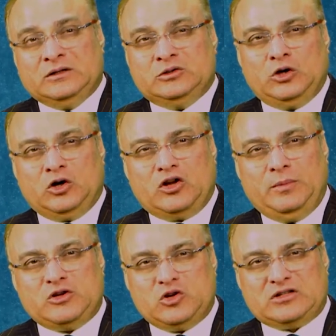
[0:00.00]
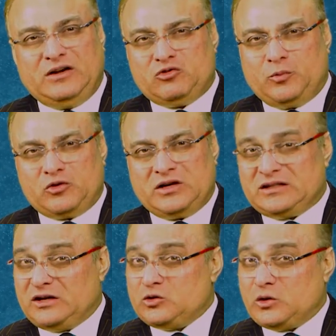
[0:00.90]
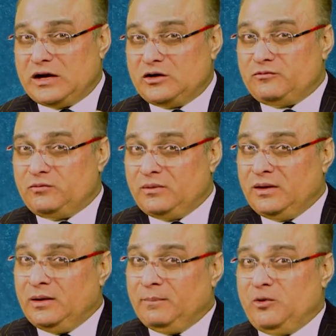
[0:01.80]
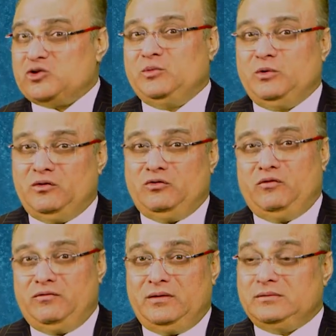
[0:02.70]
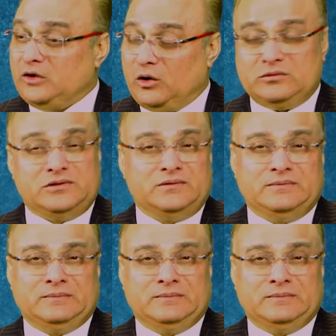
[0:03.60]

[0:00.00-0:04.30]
Do not commit yourself to project that you cannot possibly fulfill. Don't.